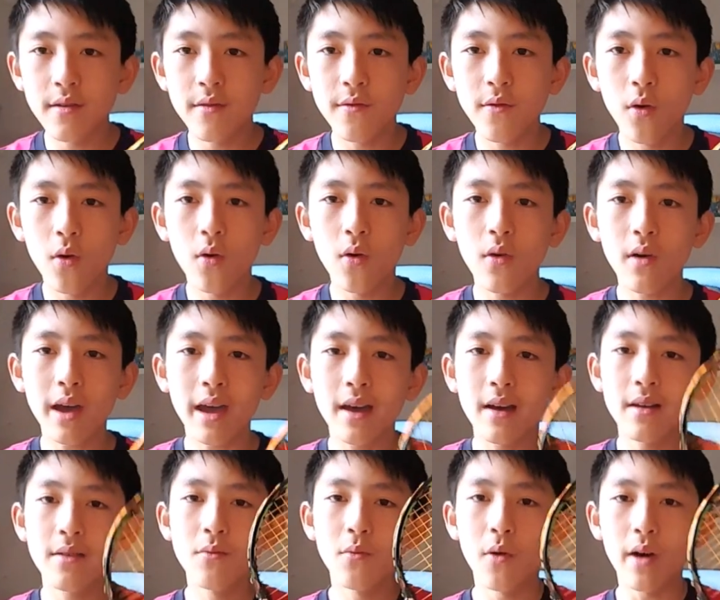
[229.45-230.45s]
for
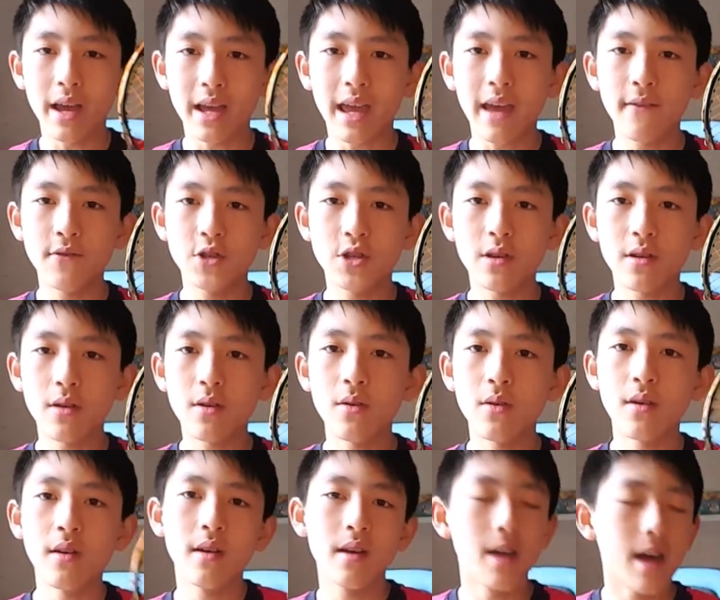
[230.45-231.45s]
what it gives you,
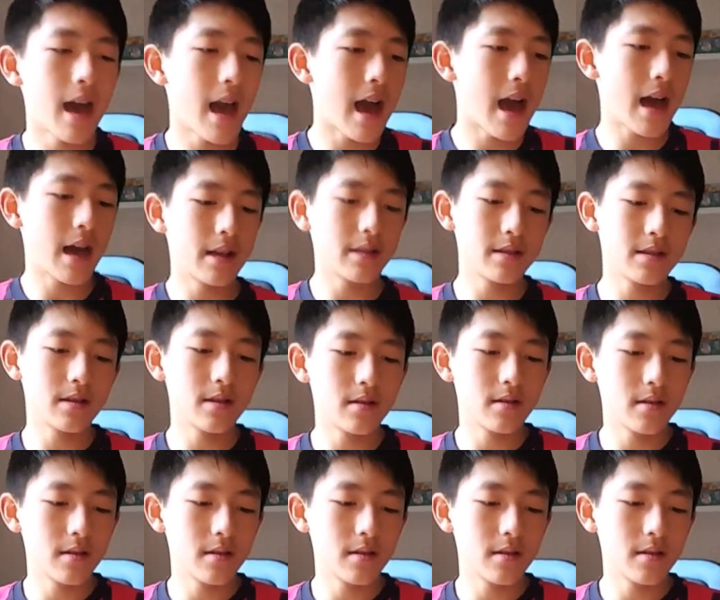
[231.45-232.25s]
and